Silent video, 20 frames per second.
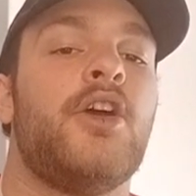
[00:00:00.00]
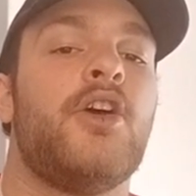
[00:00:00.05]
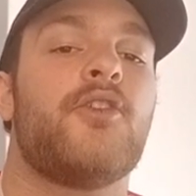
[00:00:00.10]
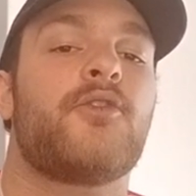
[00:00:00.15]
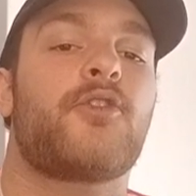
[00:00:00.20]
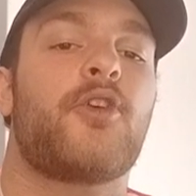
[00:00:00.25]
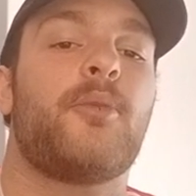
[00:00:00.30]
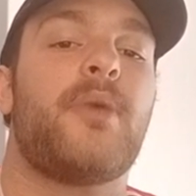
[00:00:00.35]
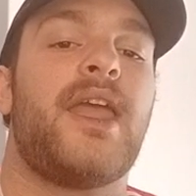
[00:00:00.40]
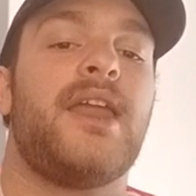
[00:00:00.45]

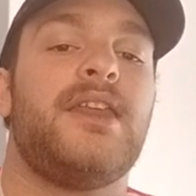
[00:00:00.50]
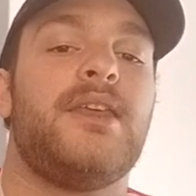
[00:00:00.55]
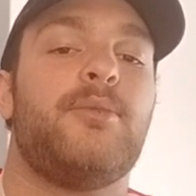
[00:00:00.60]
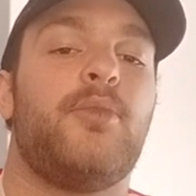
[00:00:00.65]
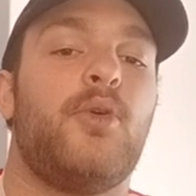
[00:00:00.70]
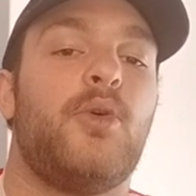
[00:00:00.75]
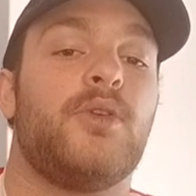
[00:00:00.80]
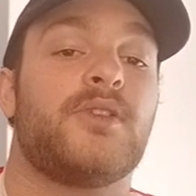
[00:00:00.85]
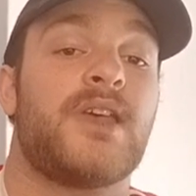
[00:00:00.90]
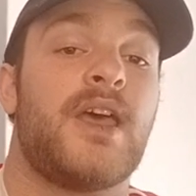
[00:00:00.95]
from any
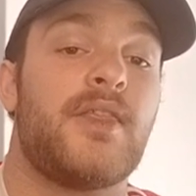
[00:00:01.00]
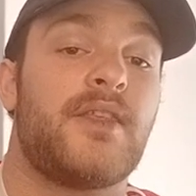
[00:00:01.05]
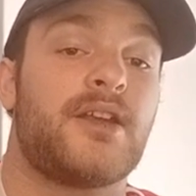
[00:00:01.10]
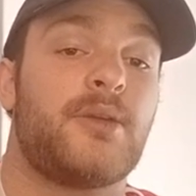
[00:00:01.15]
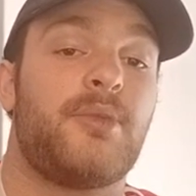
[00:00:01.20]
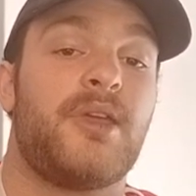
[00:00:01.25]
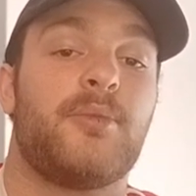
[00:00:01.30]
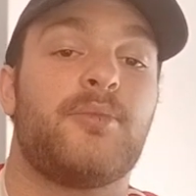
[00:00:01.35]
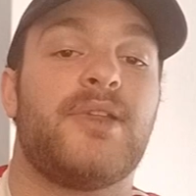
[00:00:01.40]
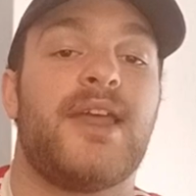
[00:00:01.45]
balls that are
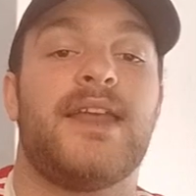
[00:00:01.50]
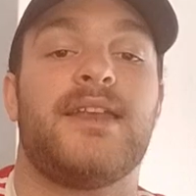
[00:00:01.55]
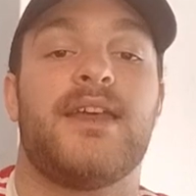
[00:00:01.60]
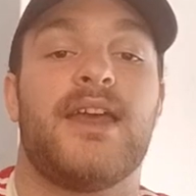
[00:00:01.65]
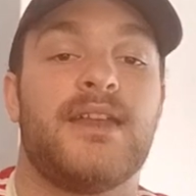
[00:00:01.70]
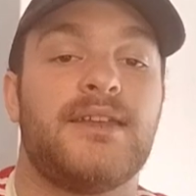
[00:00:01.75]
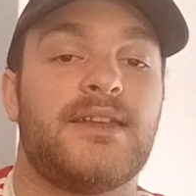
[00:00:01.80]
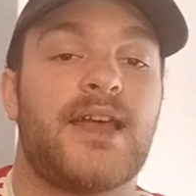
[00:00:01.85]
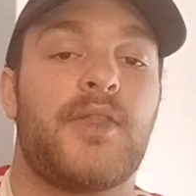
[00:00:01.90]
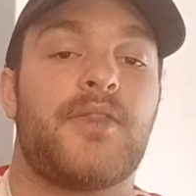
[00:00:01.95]
being played
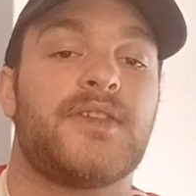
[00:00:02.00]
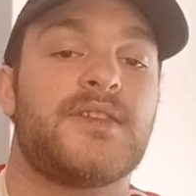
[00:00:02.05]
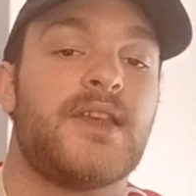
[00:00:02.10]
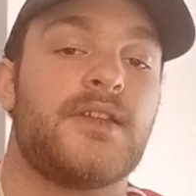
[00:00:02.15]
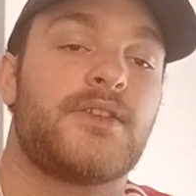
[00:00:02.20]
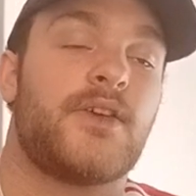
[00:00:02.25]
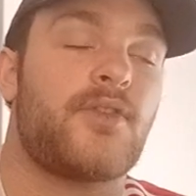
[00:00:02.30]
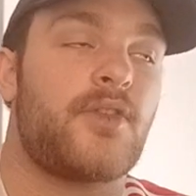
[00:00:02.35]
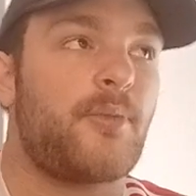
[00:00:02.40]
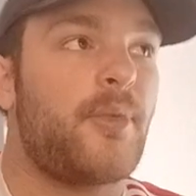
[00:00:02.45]
down the
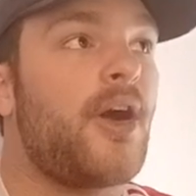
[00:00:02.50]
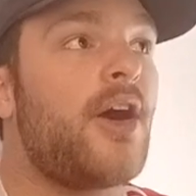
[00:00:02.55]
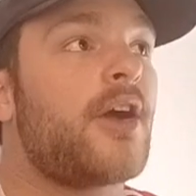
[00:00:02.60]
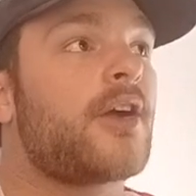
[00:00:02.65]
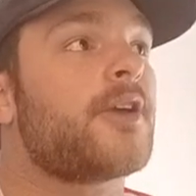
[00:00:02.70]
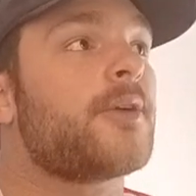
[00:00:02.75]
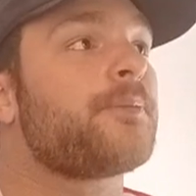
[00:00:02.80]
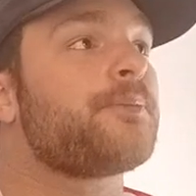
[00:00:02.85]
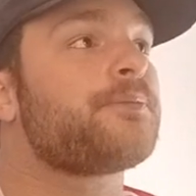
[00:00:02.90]
centre of the park.